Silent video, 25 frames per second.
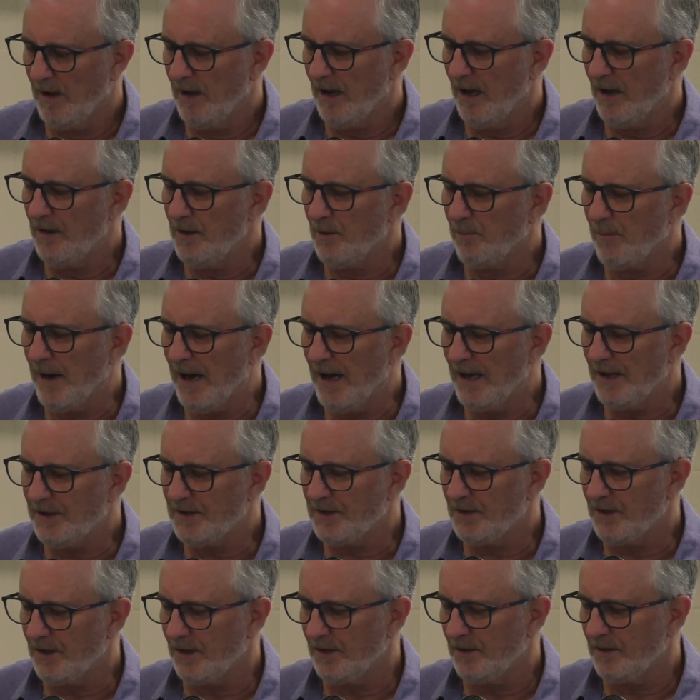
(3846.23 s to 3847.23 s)
and the
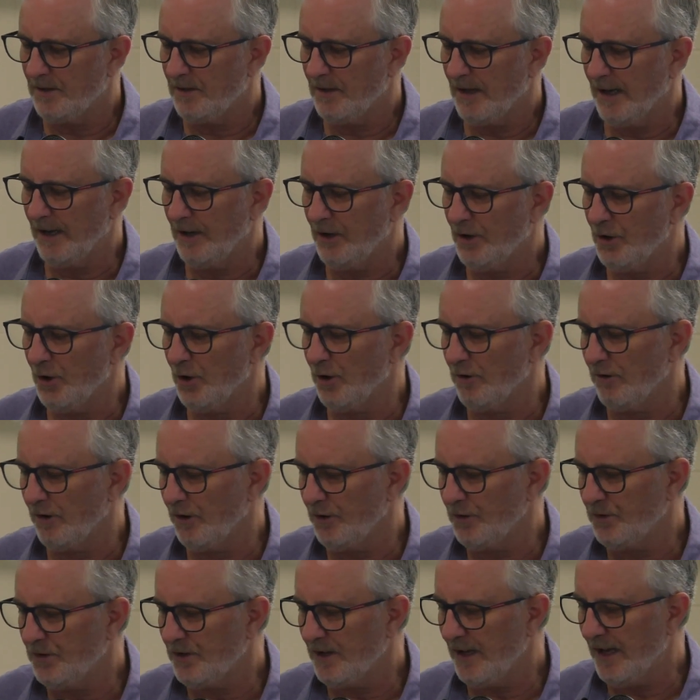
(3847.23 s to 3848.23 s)
masters and
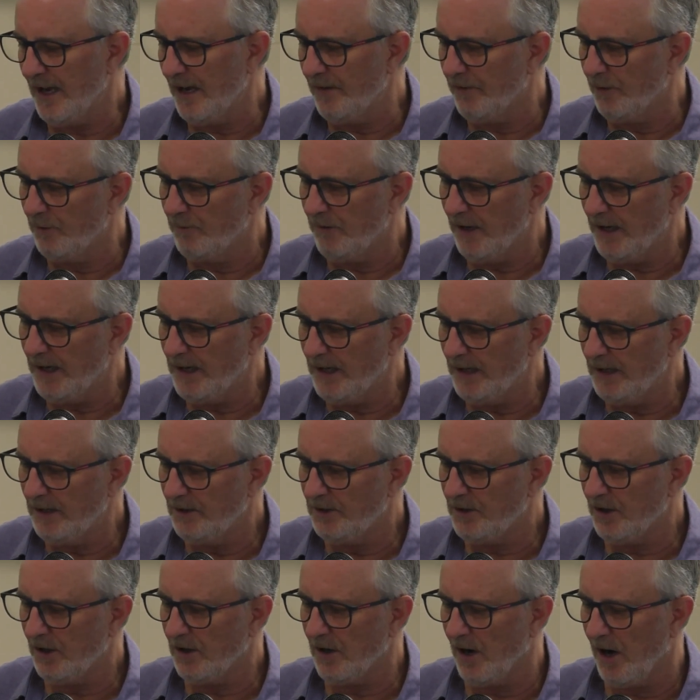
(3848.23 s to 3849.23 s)
gurus ever ready
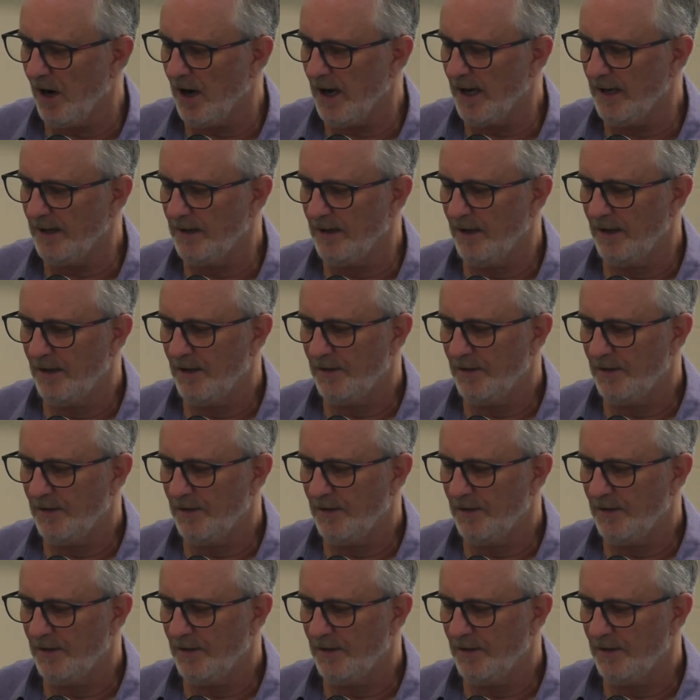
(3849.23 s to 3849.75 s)
to guide